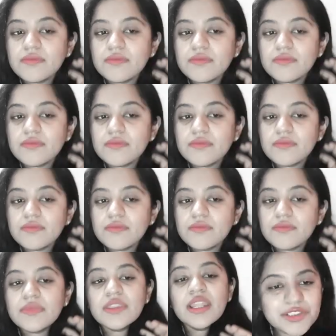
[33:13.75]
We
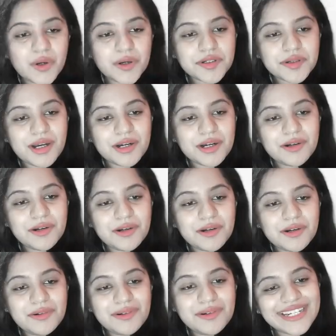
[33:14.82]
just talked about
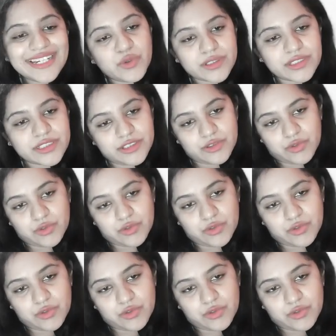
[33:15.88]
antitoxin also.